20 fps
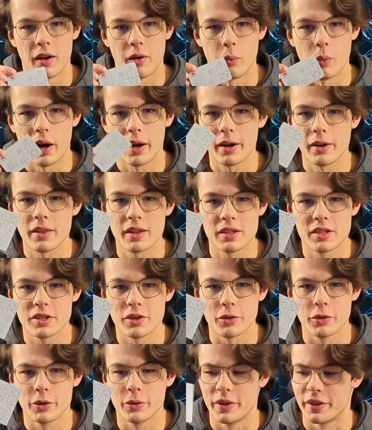Why are they
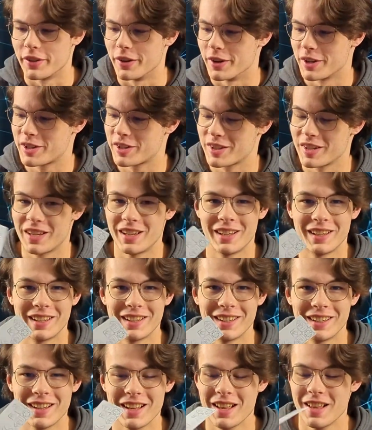still doing this?
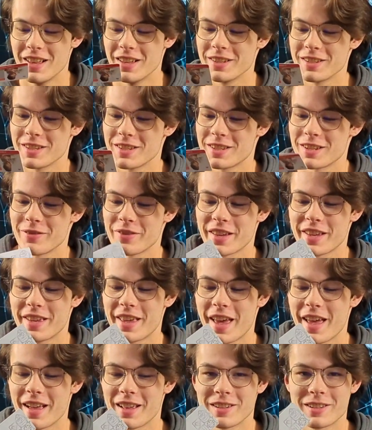This is something
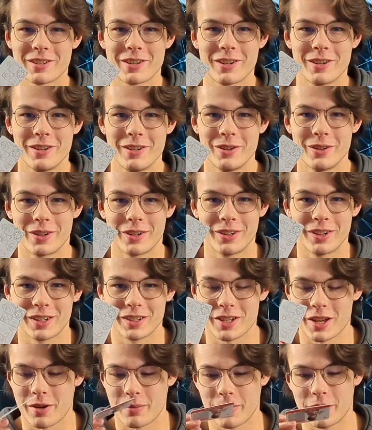GAN started doing a long
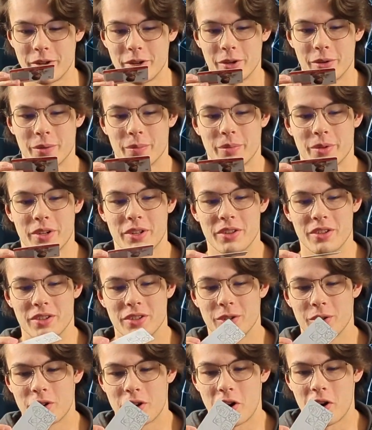time ago, putting these
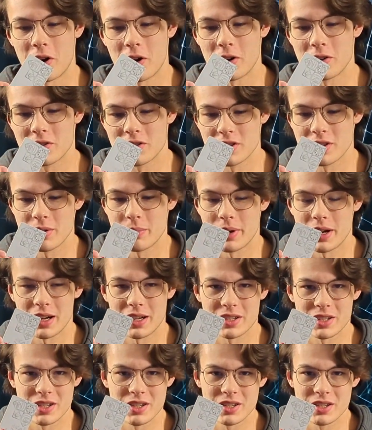little cards in the
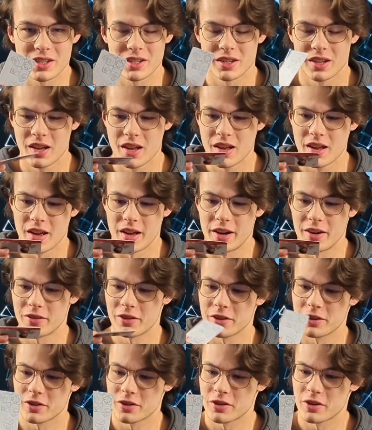boxes. I never
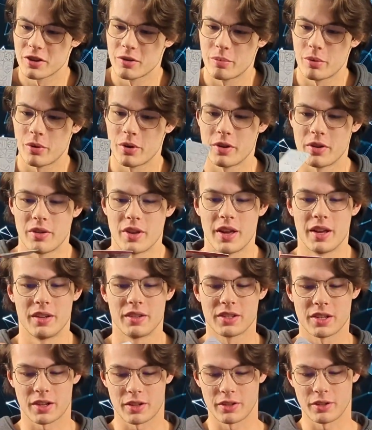understood the point of that.
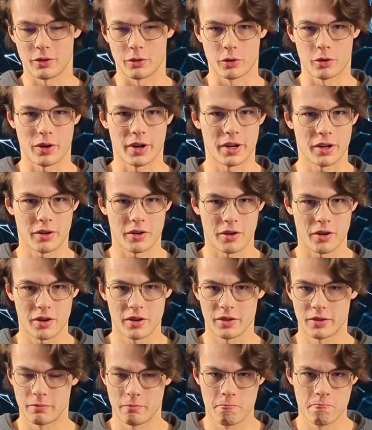It's like a little credit
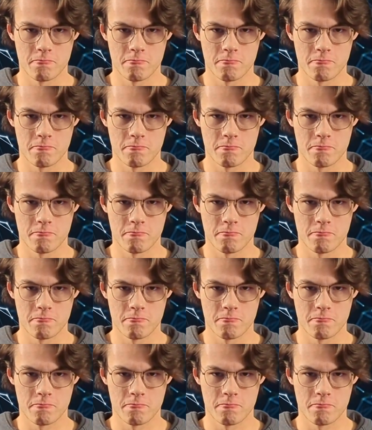card.